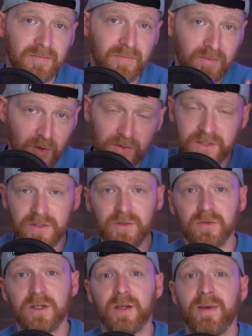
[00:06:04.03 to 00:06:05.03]
not
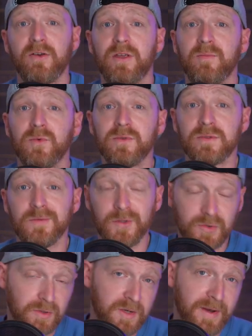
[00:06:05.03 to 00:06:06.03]
talking about gimbals, not
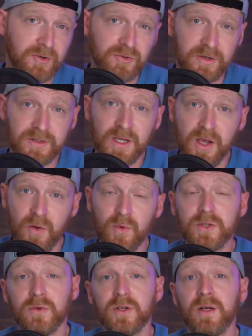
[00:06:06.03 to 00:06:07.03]
talking about drones,
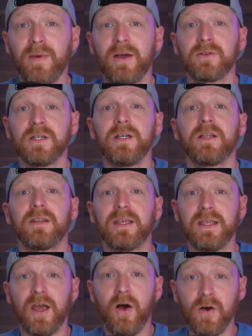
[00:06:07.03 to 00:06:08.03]
we're talking about
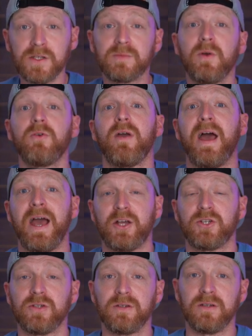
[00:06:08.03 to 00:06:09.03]
the Osmo
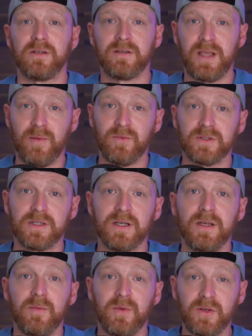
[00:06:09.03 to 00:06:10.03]
Action cameras,
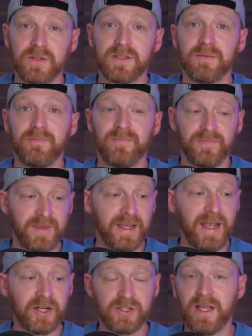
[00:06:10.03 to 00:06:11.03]
because
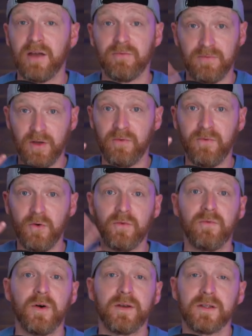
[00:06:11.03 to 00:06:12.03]
they actually have a
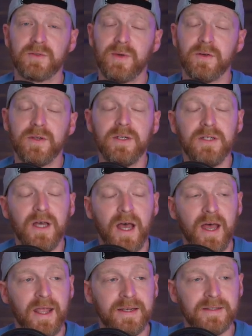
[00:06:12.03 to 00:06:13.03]
fourth one as well.
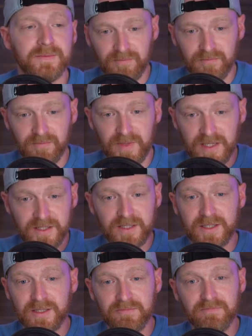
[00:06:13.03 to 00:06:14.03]
And
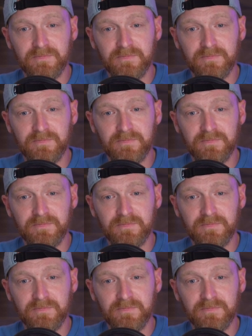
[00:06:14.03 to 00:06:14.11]
this,